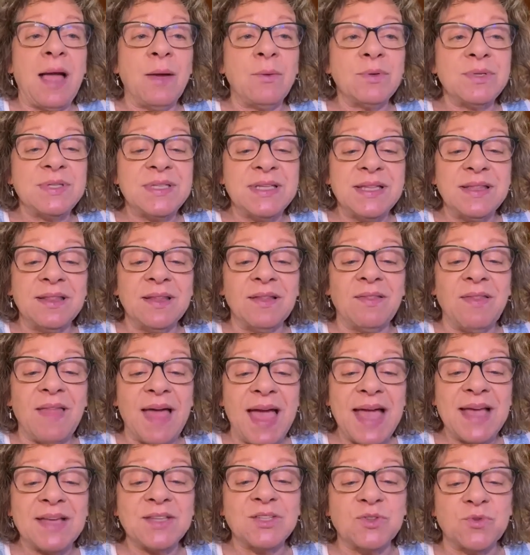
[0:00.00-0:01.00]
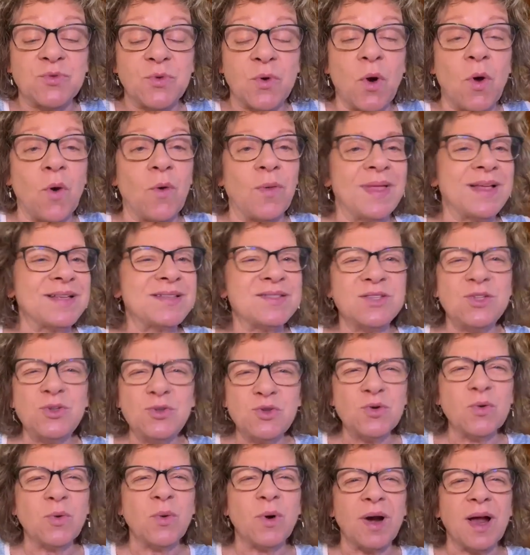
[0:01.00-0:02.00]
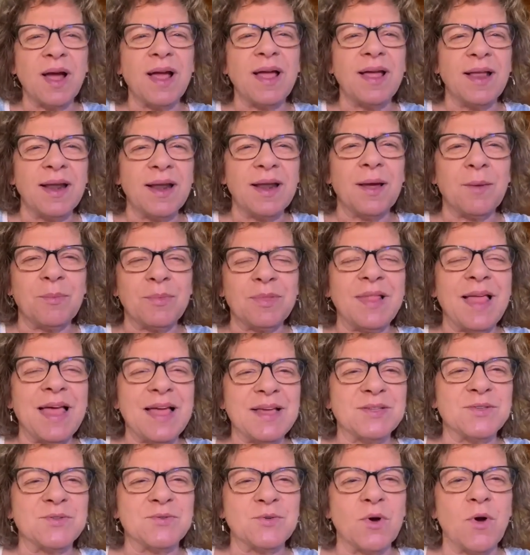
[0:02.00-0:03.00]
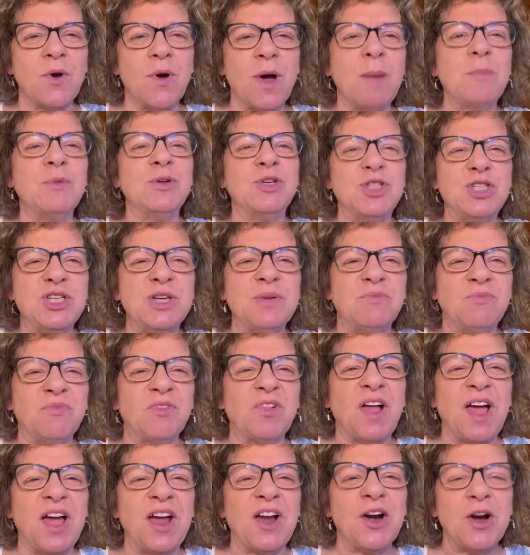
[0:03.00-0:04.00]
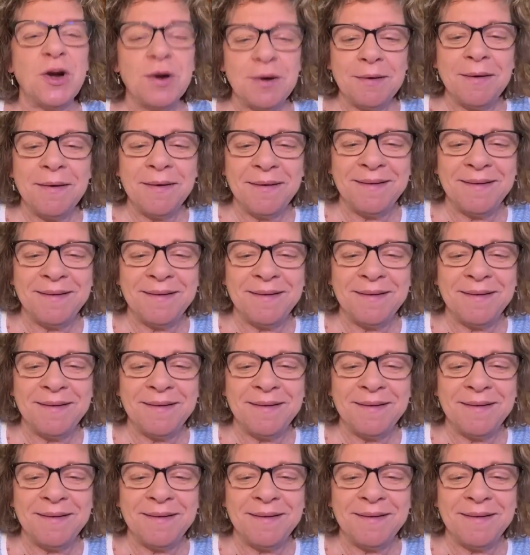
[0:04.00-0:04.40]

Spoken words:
I was in the last row. That's usually where I end up. Last row. I'm a cheap flyer.